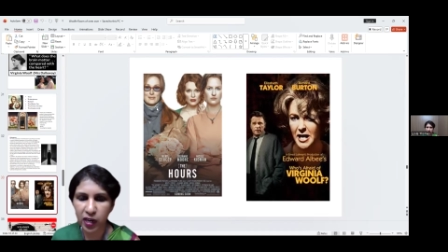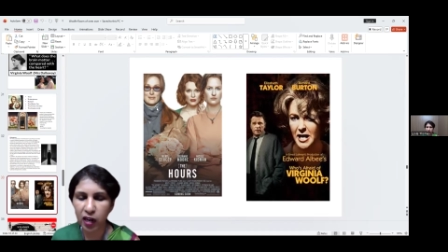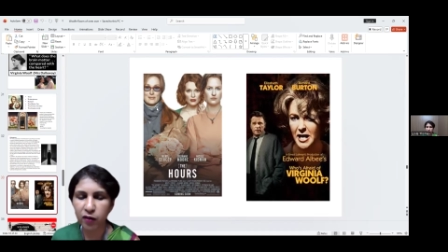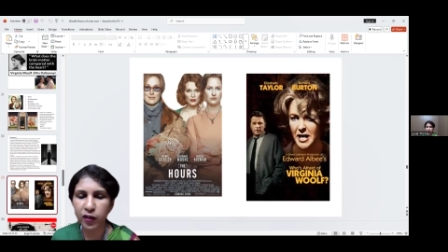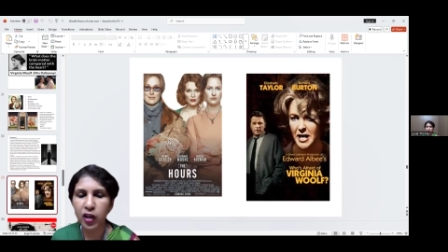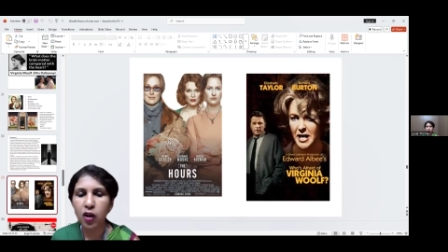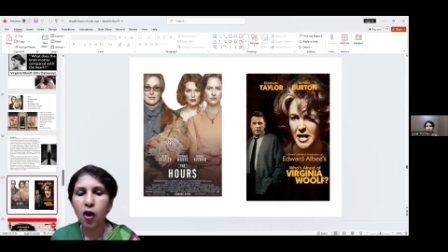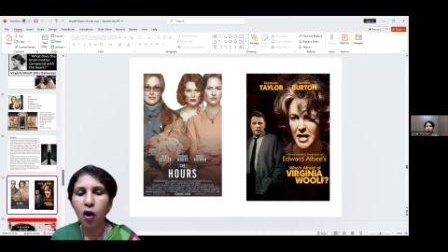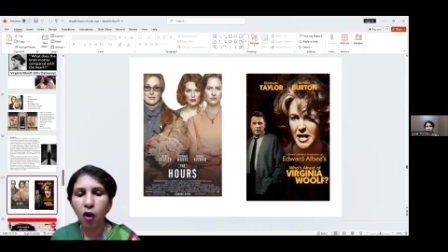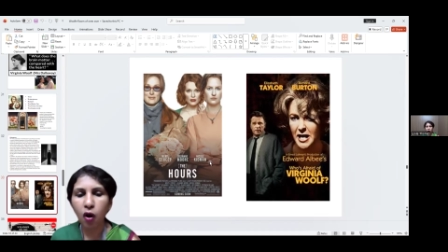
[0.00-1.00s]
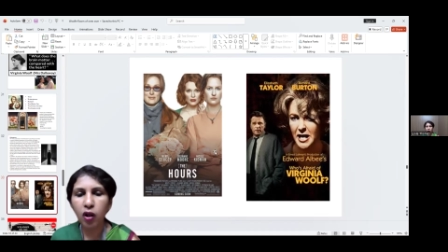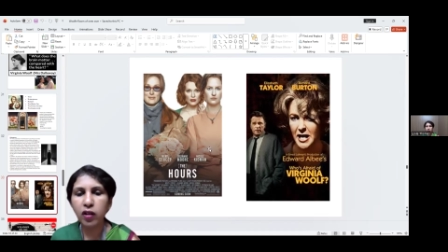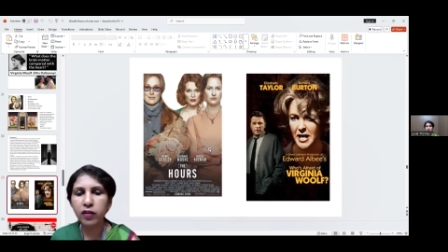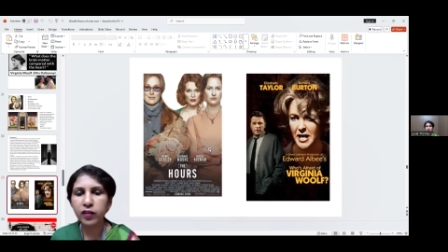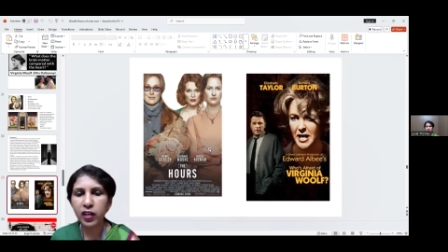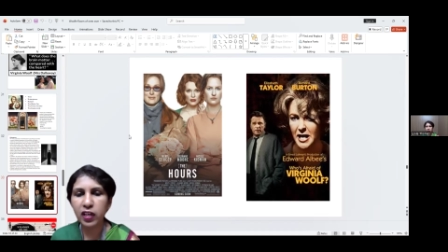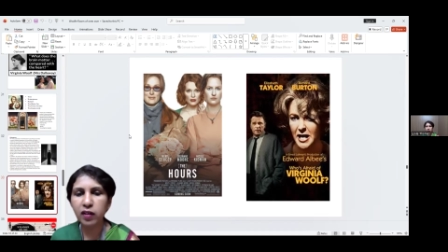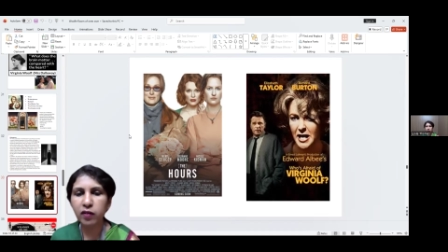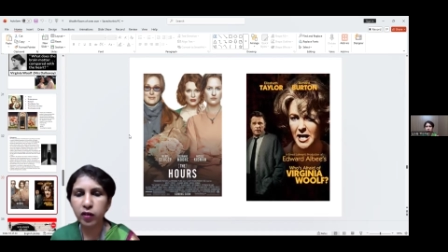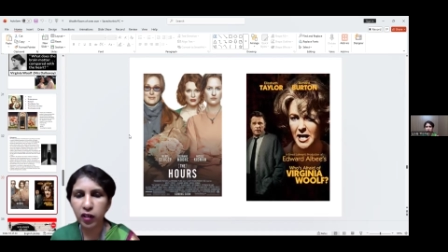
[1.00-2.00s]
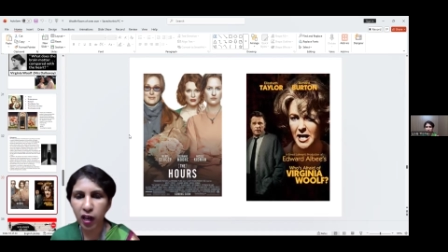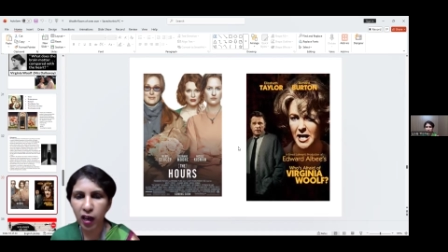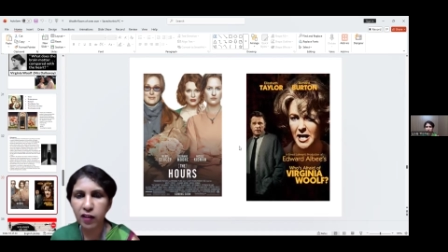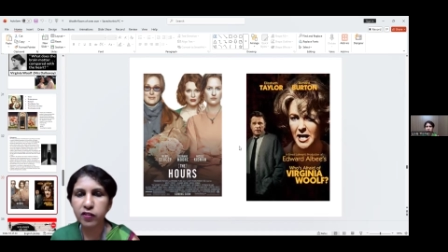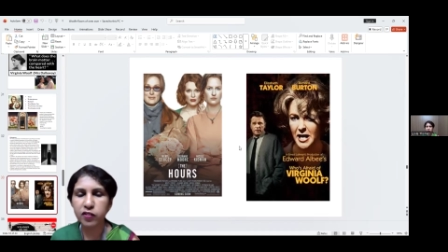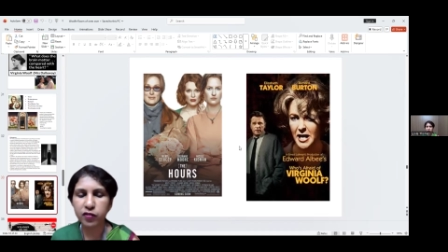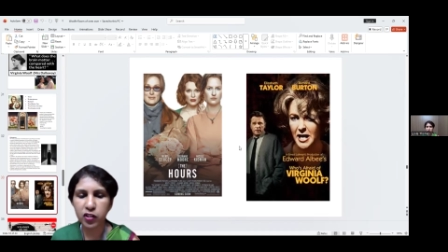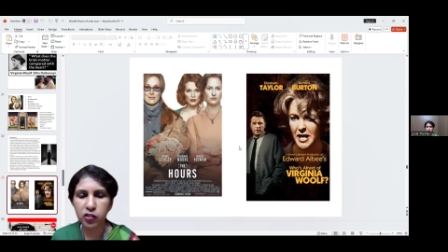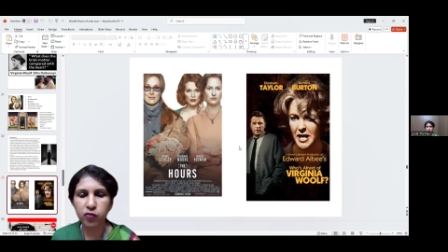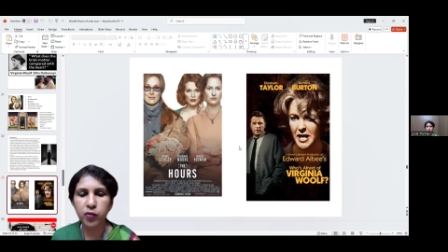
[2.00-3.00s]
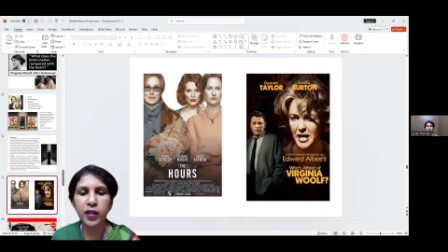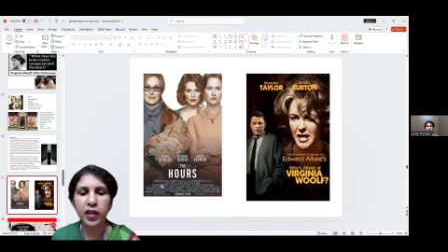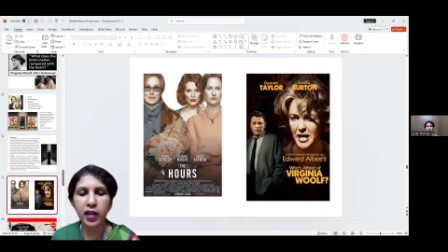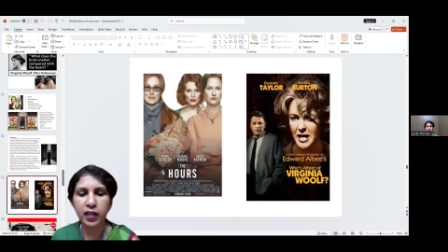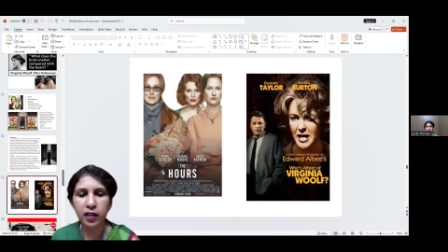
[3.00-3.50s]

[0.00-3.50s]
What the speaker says: Dalloway. All three lives of these women